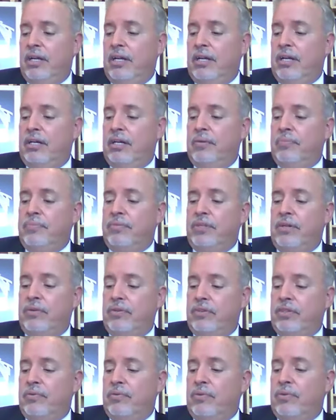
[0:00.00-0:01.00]

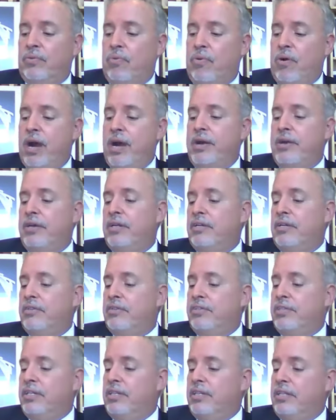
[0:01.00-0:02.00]
They're required, and
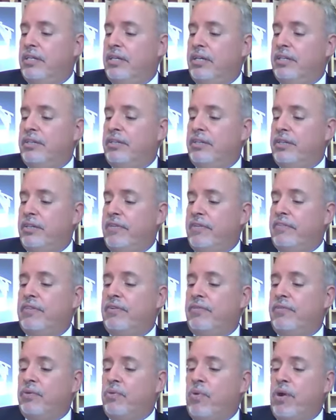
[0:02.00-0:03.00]
you see they're
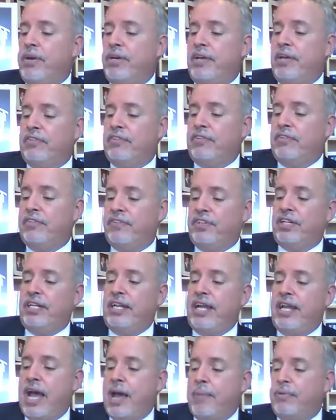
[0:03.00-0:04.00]
required to have
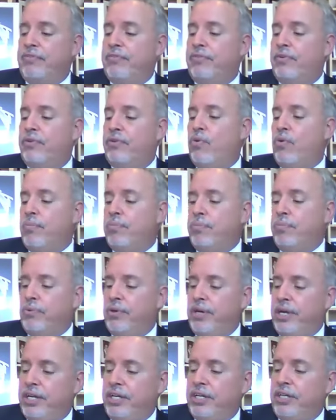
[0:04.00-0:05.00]
sufficient capital for
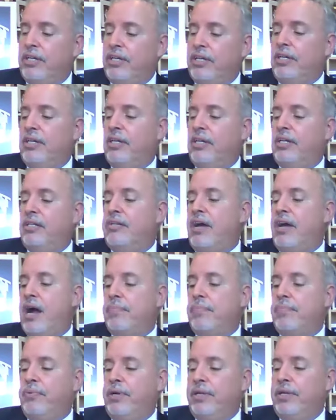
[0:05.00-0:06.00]
incorporation and to
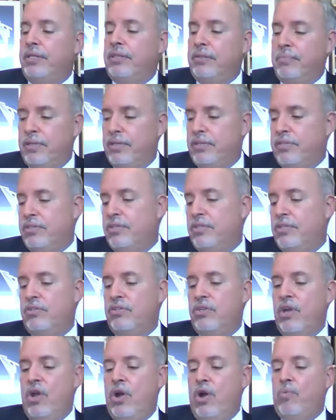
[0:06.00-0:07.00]
operate the
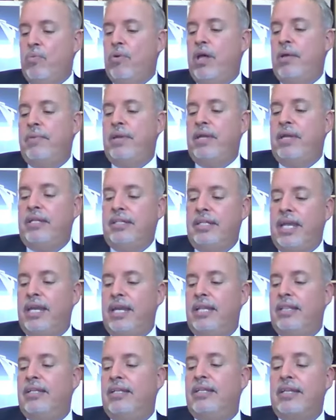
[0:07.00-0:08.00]
business while
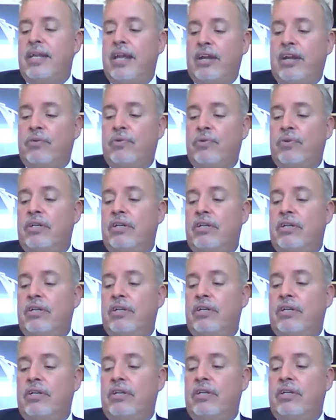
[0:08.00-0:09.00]
maintaining the integrity of
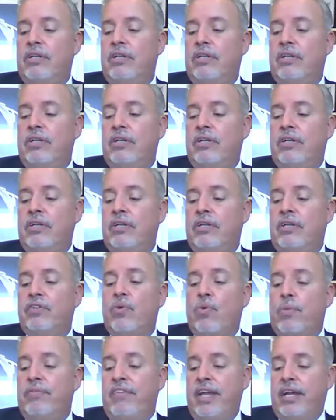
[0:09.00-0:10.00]
the corporate
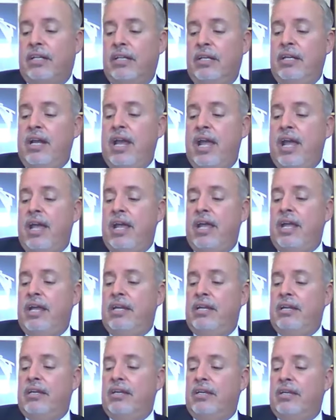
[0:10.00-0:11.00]
veil.
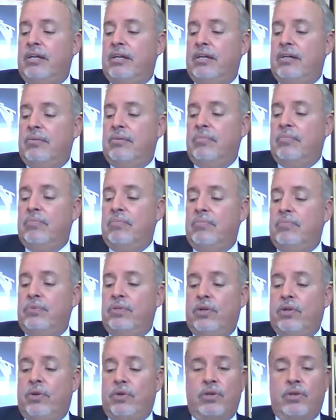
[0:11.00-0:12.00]
And
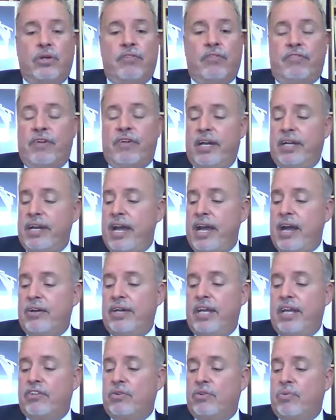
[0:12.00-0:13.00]
you're going to find out
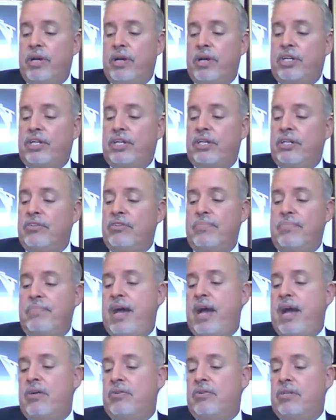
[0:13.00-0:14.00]
and ask questions
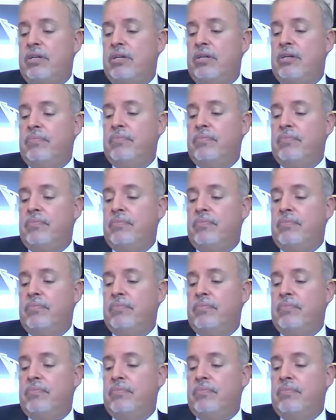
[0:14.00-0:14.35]
about